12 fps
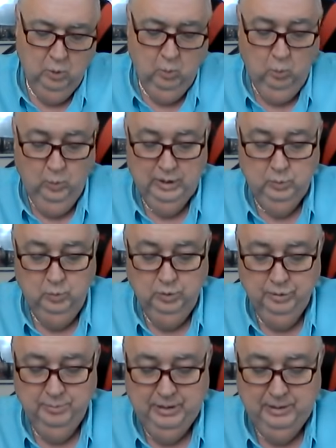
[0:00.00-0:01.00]
When will
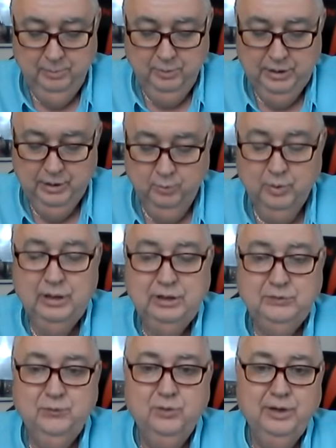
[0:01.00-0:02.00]
the people get a raise
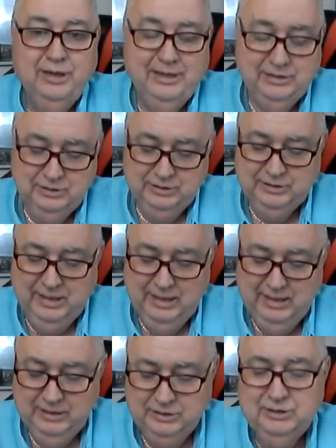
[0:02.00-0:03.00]
for S S I,
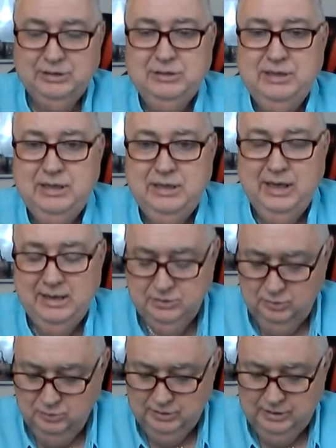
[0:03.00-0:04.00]
S S D I,
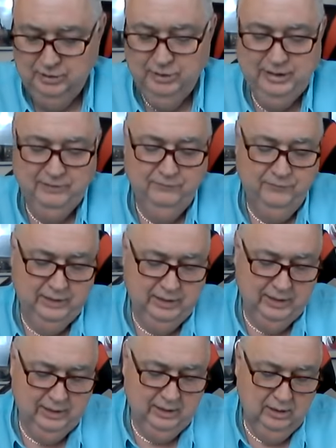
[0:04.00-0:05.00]
Social Security, and V
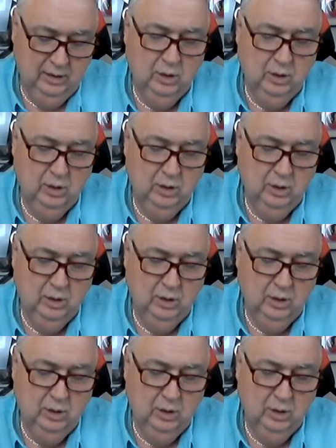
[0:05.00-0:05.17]
A?